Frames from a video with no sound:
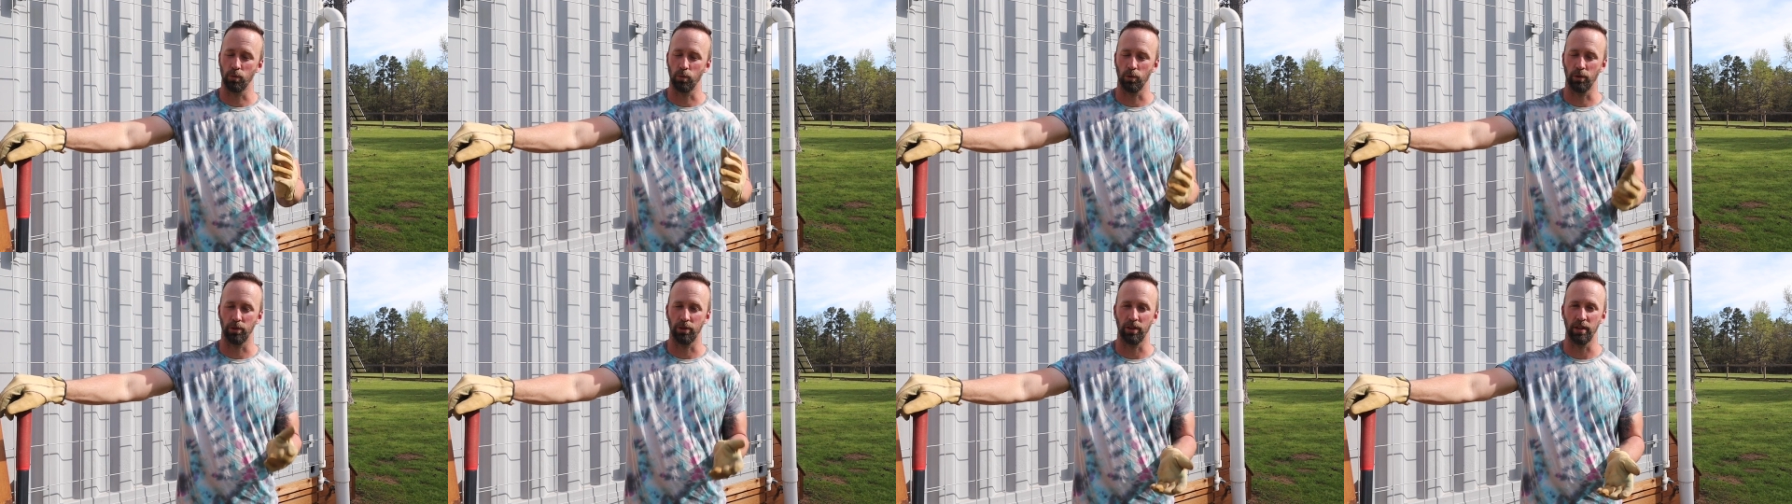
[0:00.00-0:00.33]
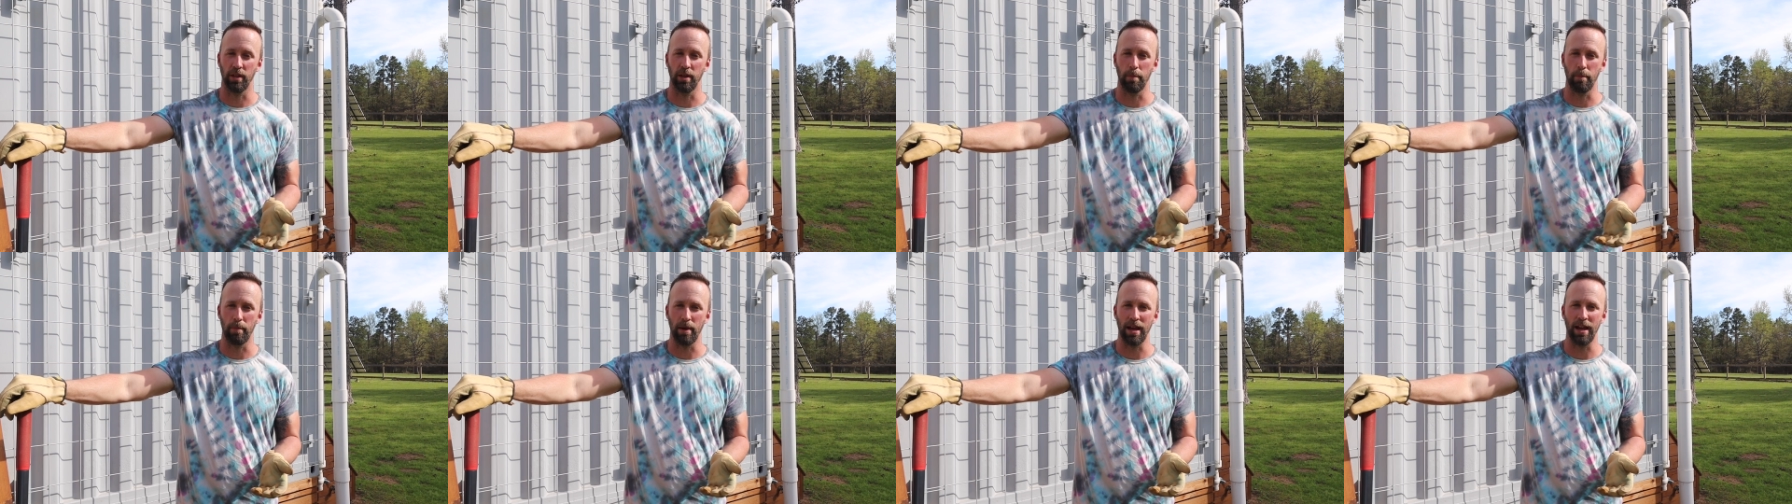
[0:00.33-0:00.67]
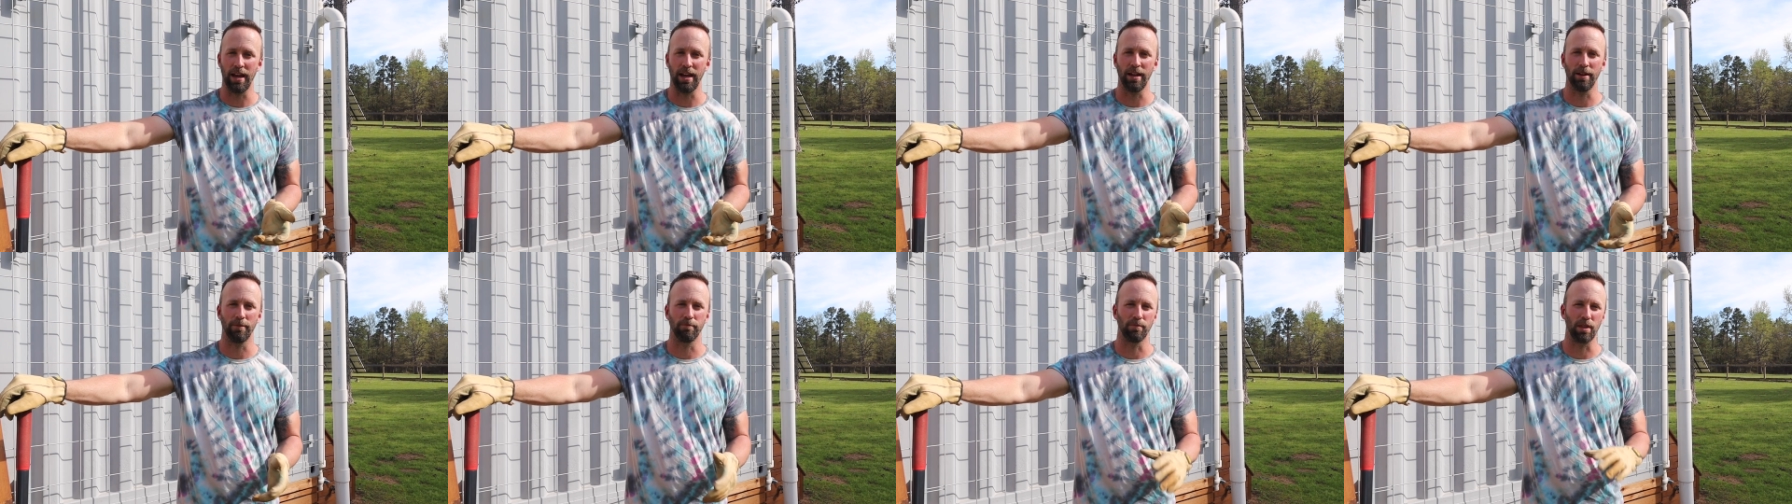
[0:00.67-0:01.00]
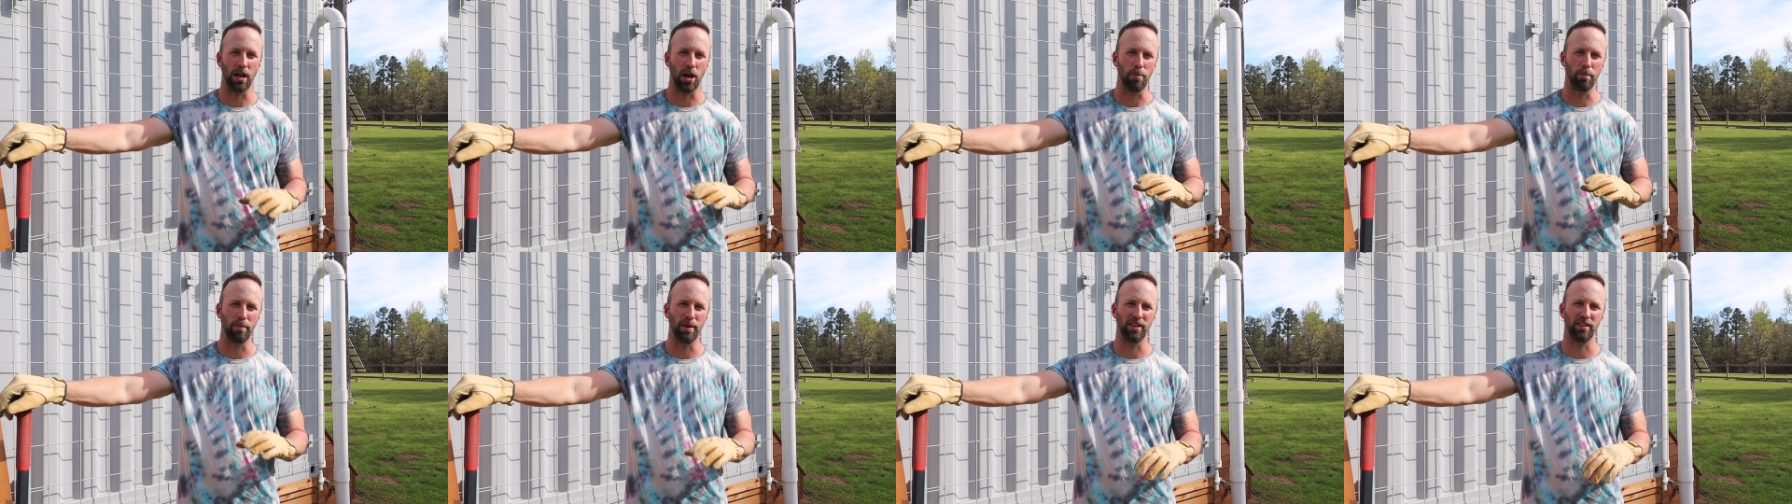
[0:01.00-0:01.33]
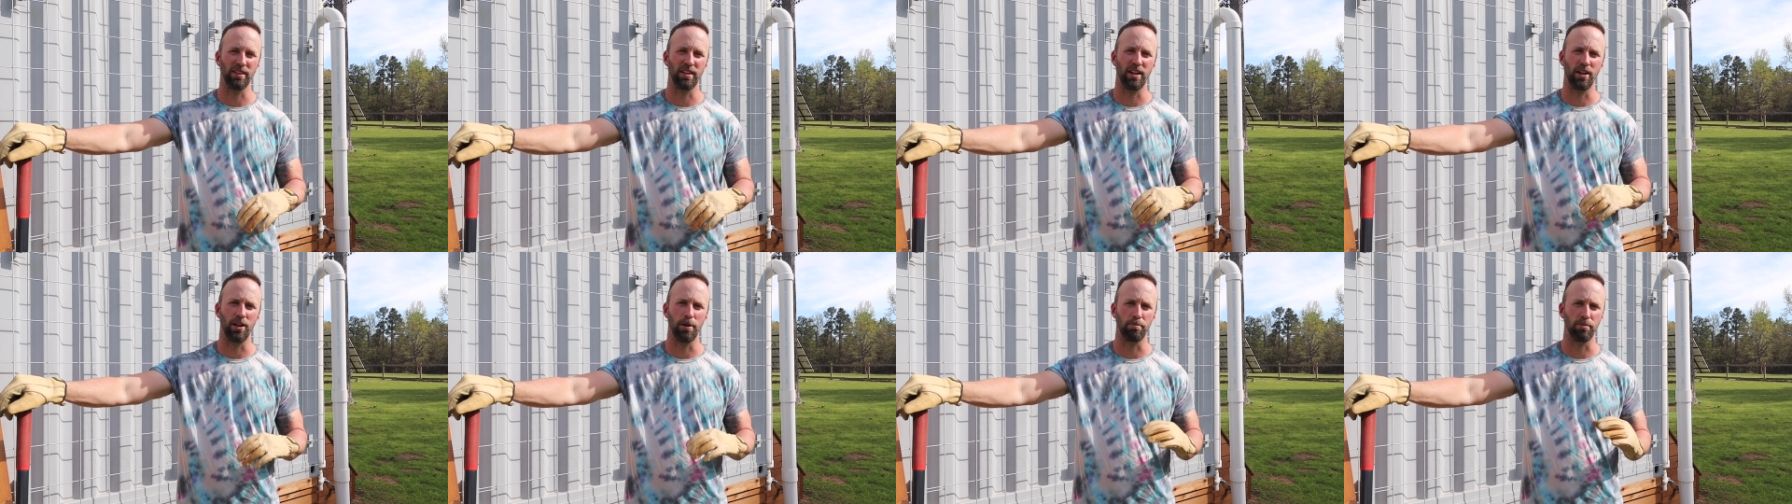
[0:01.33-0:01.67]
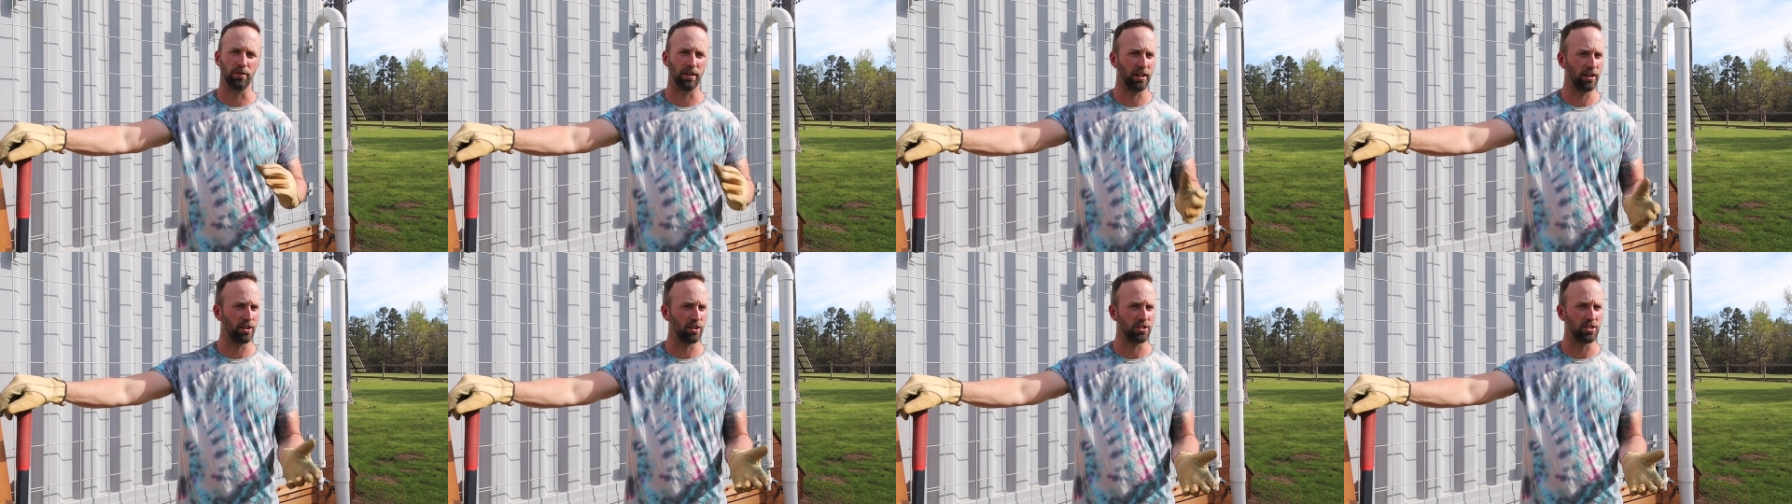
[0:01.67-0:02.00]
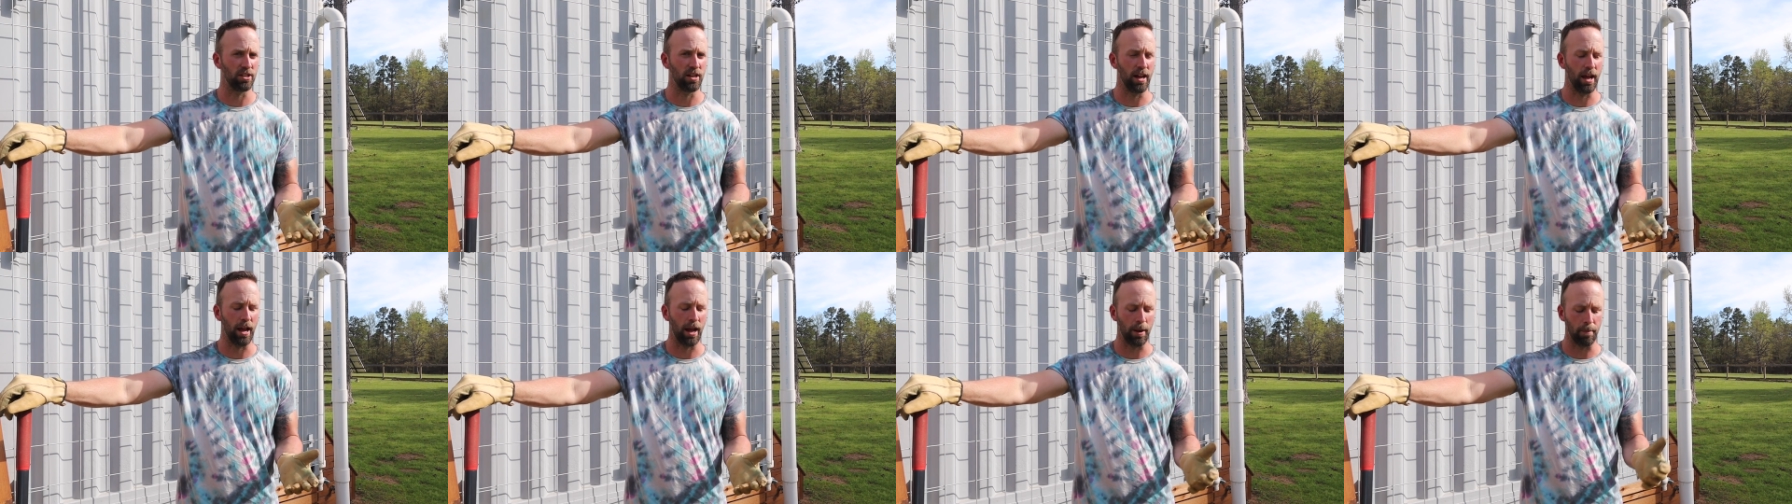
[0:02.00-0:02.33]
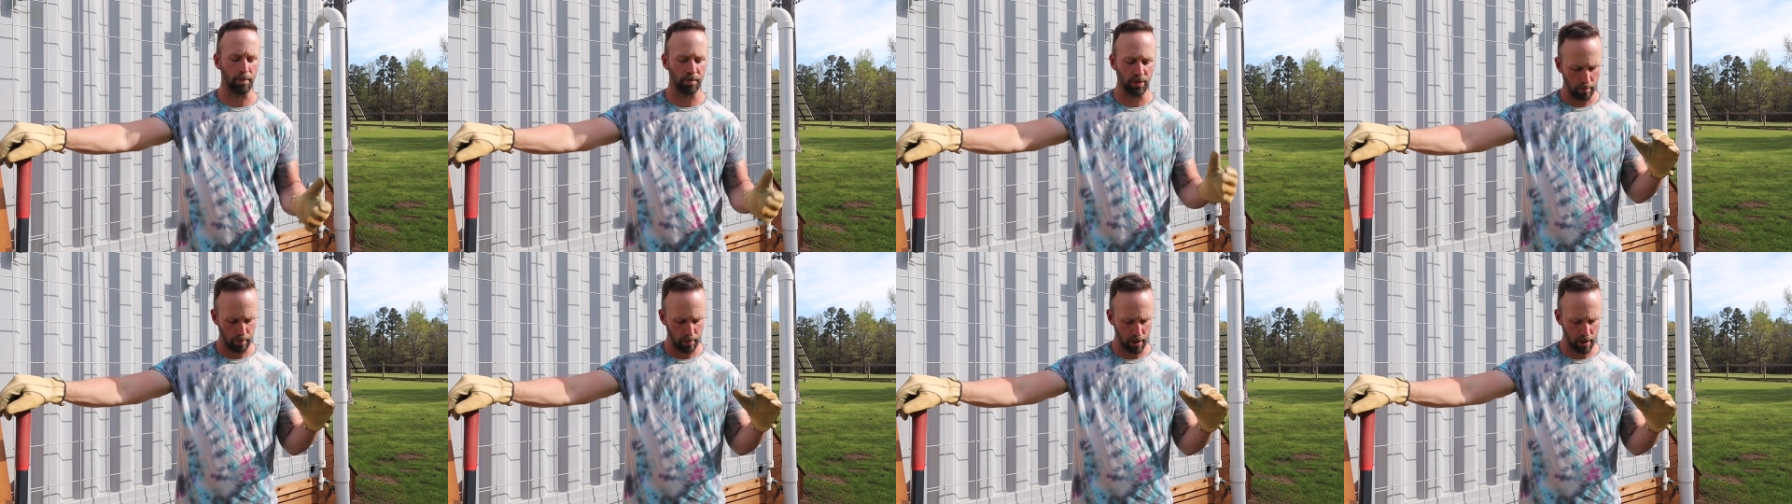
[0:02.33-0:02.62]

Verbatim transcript: with the paint, I'll pick that up later tonight.